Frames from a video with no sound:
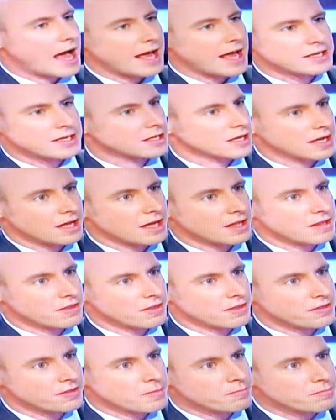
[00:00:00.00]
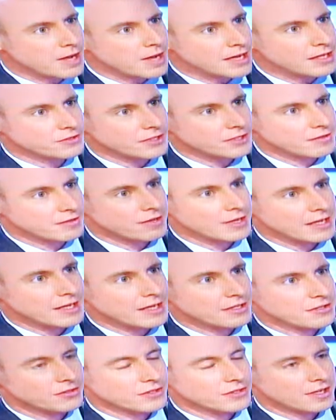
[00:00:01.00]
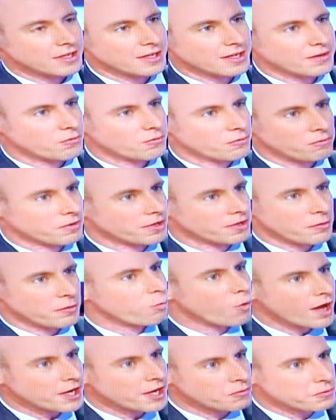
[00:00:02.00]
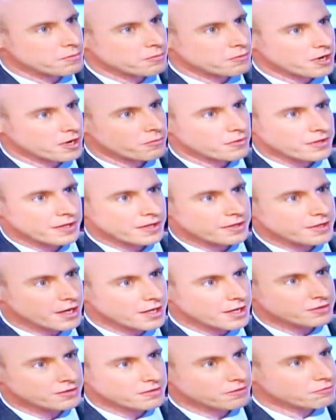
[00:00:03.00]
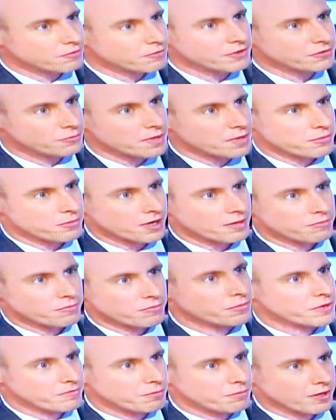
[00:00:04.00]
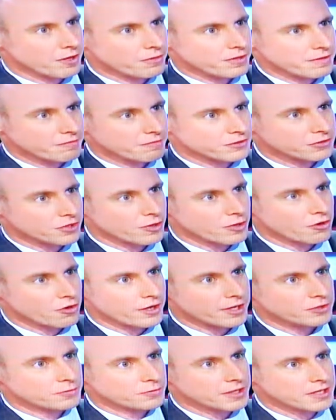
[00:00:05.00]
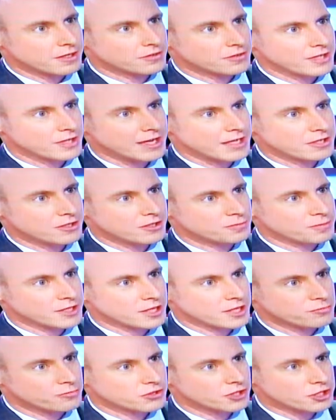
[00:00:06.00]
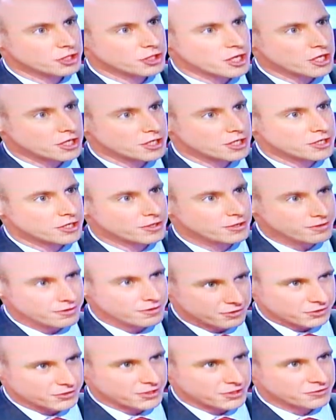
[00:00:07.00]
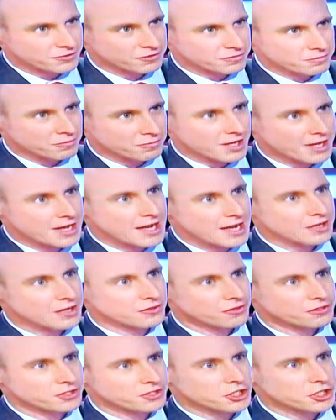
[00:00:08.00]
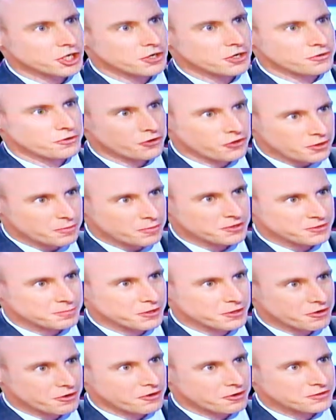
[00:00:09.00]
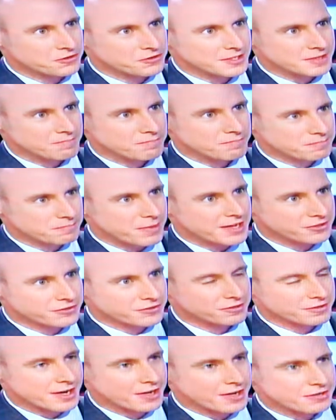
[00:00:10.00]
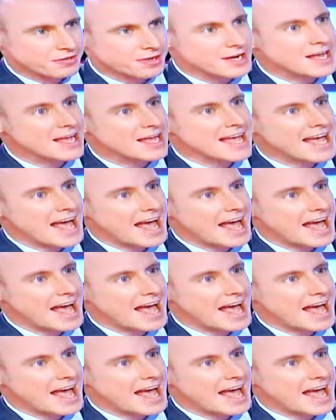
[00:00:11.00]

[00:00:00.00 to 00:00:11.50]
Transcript: And the amazing thing is, you know, why do we put up with it? The, answer, the reason we put up, we've put up with it for so long is because it has become such a huge system. It's got such an enormous bureaucracy based yep. around it, right?